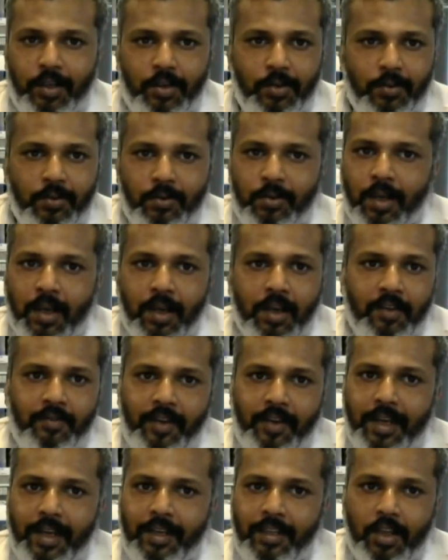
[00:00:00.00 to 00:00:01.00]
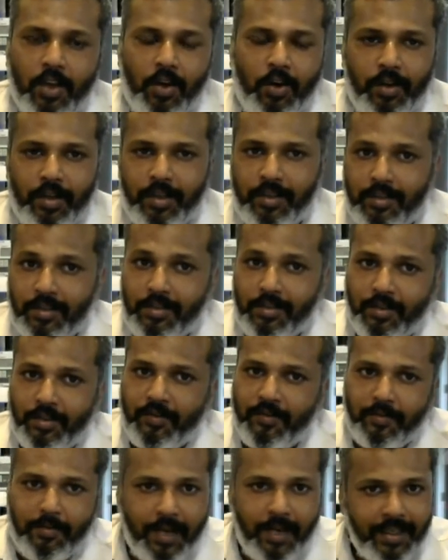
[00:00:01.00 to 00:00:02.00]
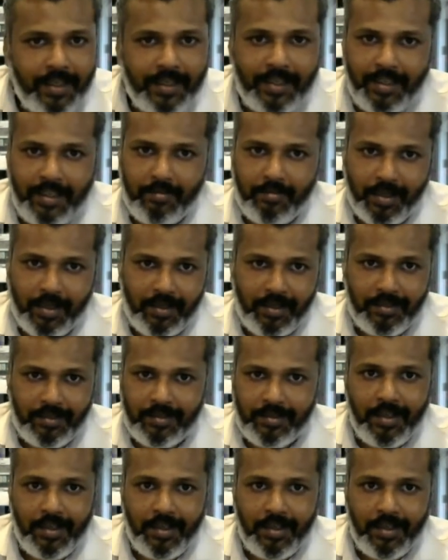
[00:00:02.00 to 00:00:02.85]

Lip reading: to find the origins of Man Ki Baat,